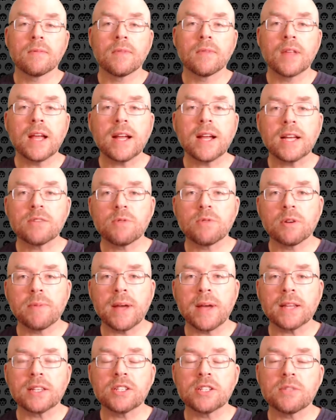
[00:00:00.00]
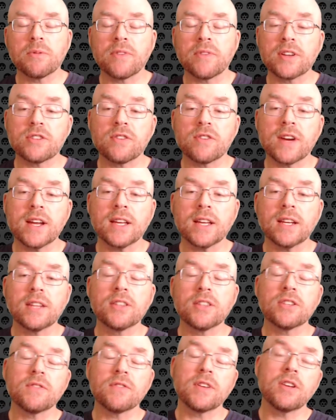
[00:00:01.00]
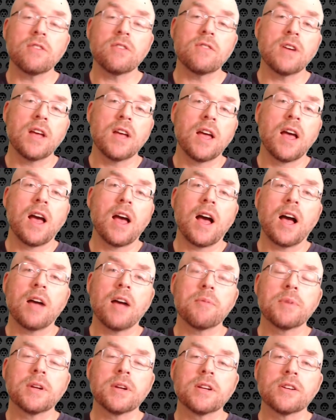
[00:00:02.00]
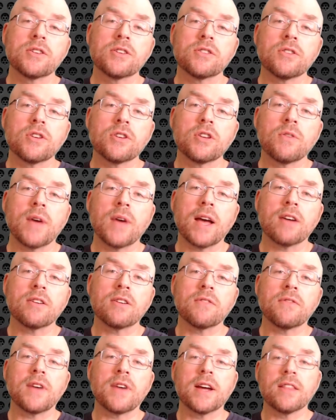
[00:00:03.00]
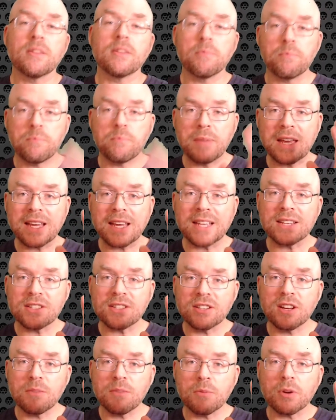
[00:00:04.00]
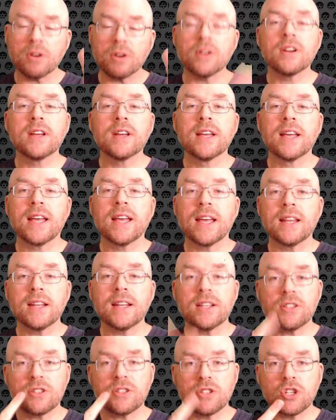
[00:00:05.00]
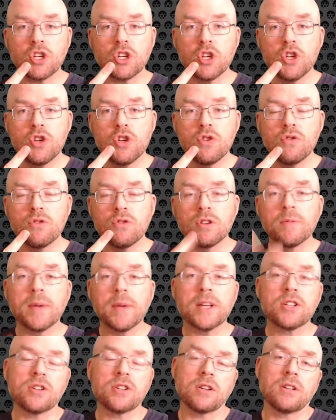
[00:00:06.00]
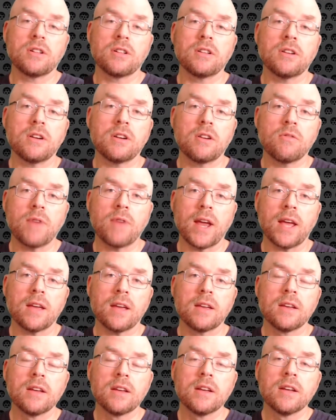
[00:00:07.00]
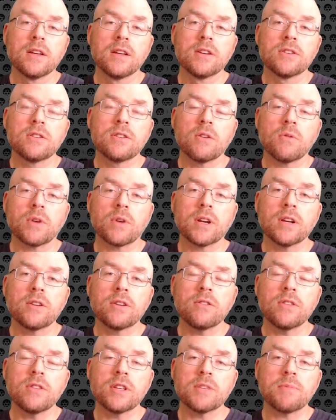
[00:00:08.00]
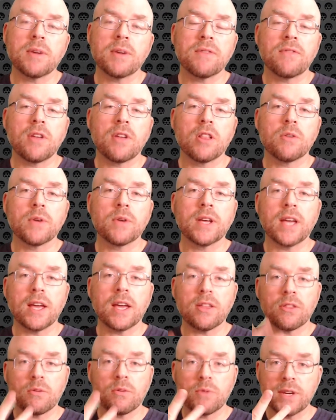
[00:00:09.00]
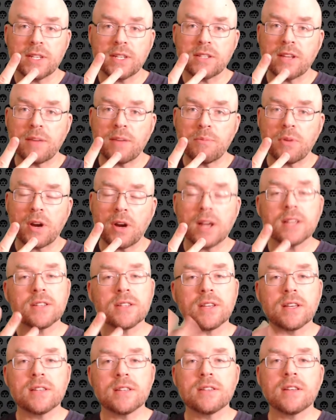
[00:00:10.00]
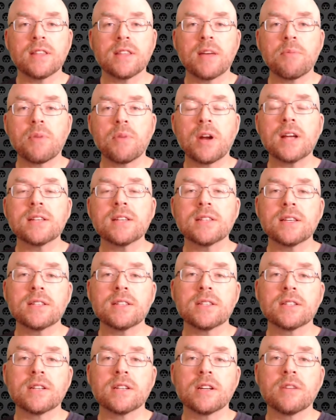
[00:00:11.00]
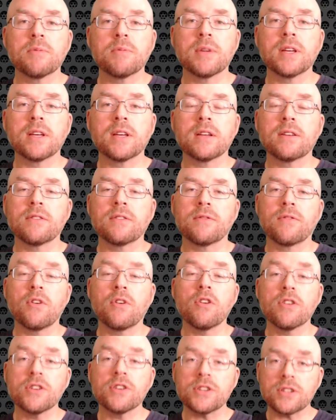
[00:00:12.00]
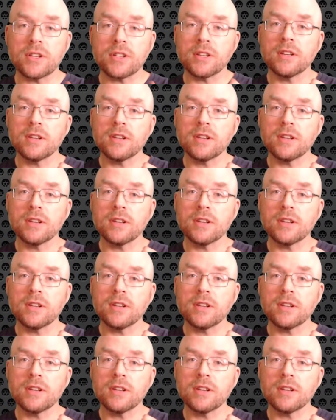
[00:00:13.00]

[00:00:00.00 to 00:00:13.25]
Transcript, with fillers: Hi guys, welcome back. This is Professor Hank, and in this video, I'm going to show you how to find the biggest number in a two-dimensional array. So we're going to do this by following a three-step process, and that process is going to be to first